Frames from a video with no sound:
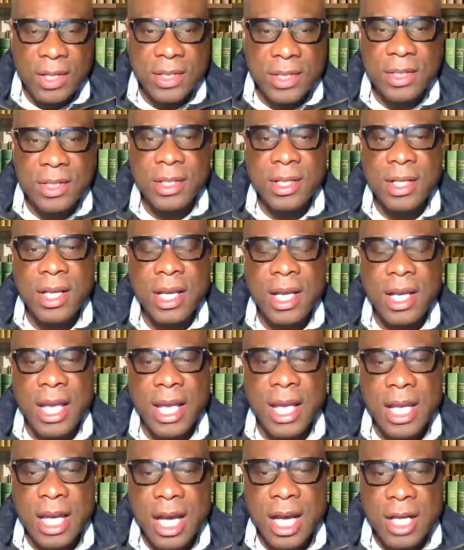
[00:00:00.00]
Thus,
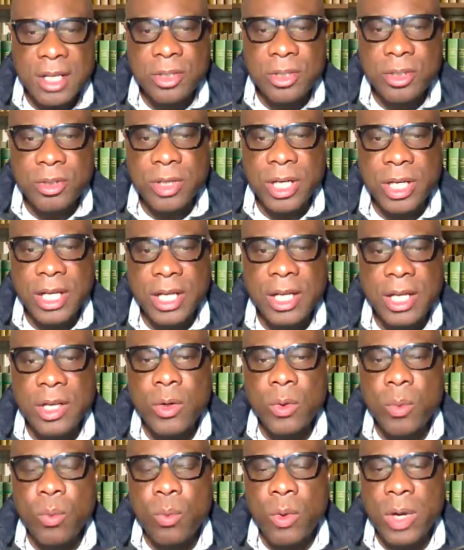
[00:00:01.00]
a country
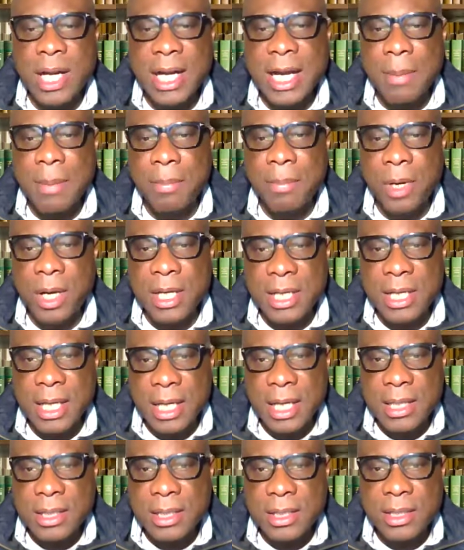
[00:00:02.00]
with an
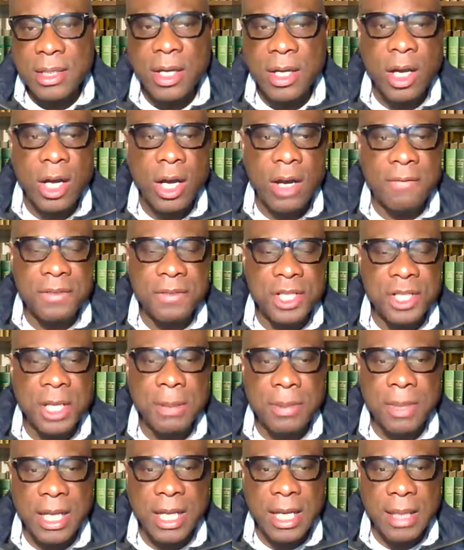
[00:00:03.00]
abundance of
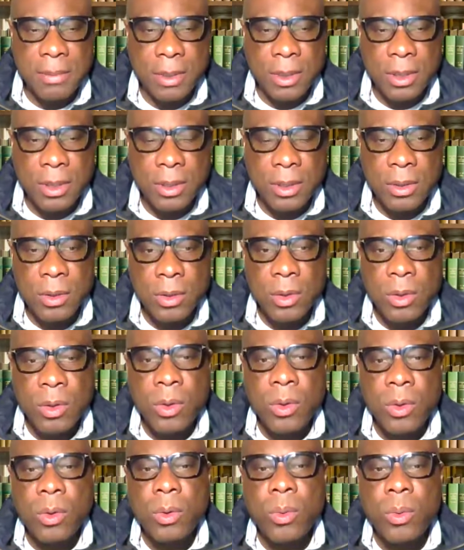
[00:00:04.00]
cheap labor
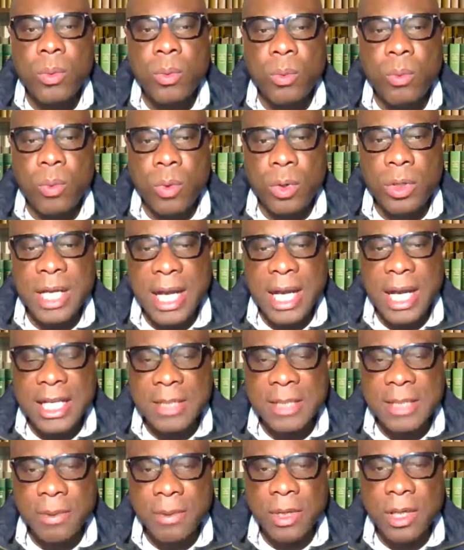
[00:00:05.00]
would
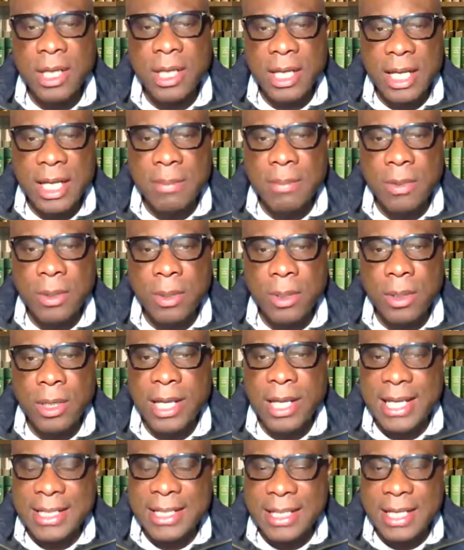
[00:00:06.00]
export
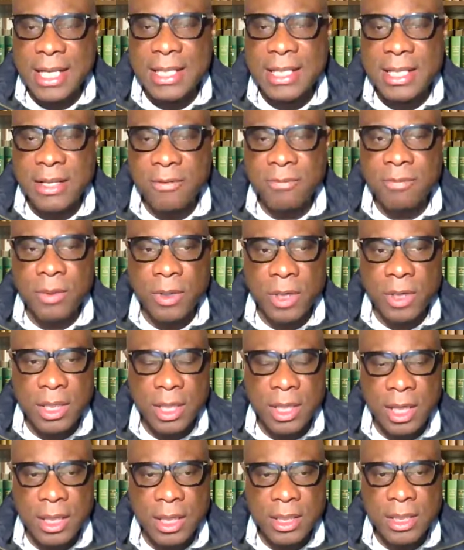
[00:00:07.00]
labor-intensive
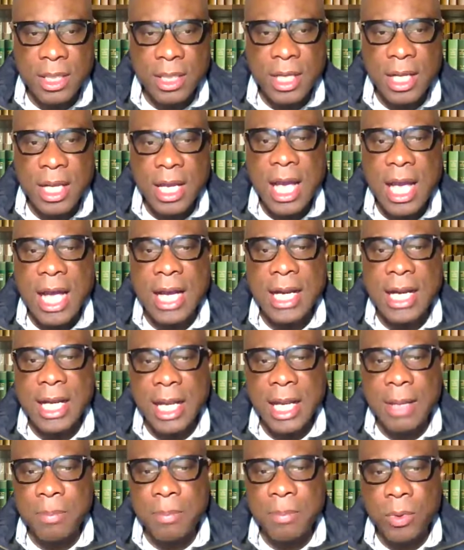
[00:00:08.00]
products
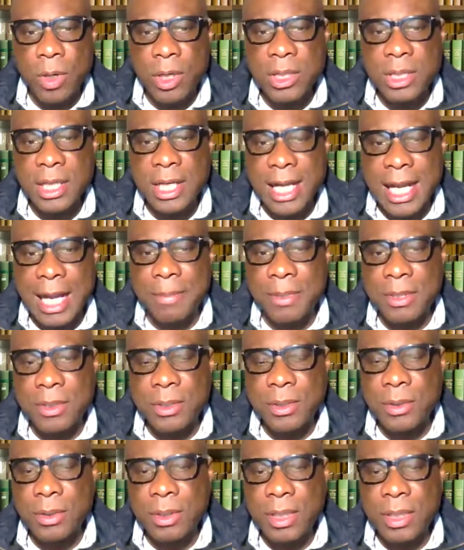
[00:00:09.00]
and import
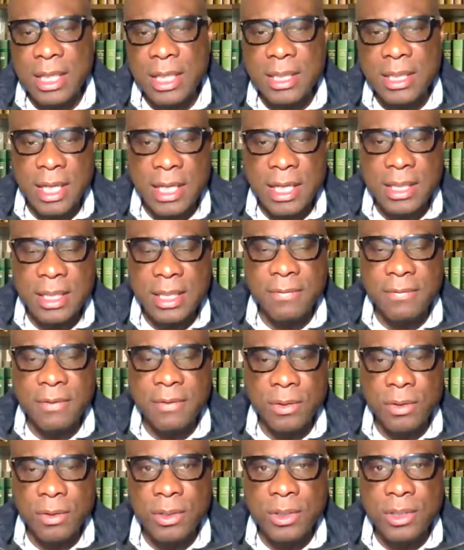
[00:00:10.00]
capital-intensive
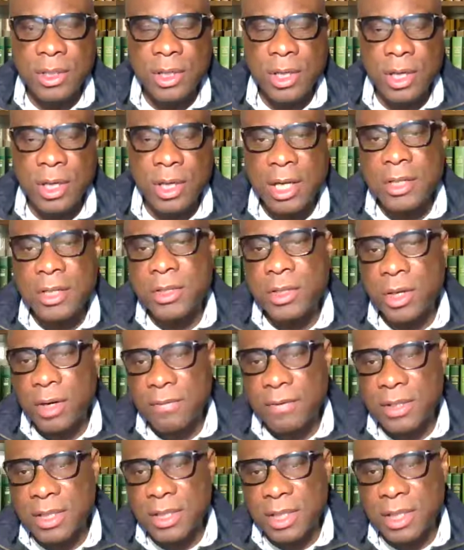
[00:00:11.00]
goods and
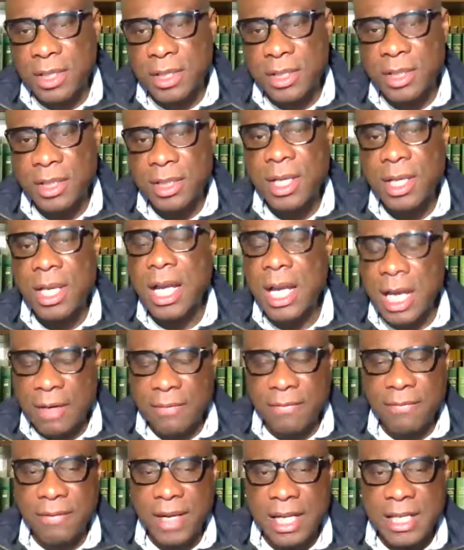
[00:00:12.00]
services,
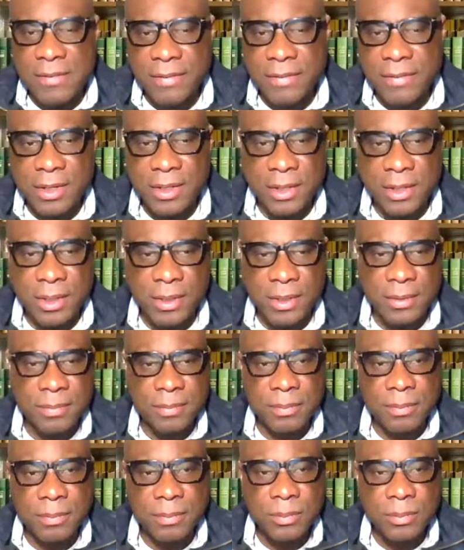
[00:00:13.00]
and vice versa.